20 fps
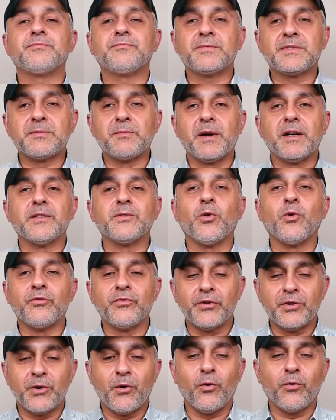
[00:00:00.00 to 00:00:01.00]
smelled
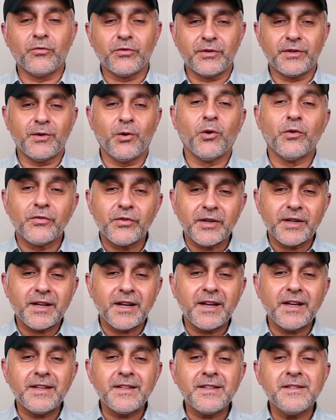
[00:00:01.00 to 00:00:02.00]
over and over and over
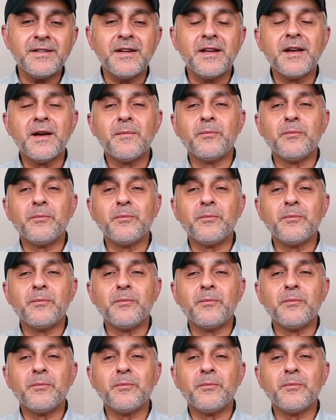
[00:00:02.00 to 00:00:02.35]
again.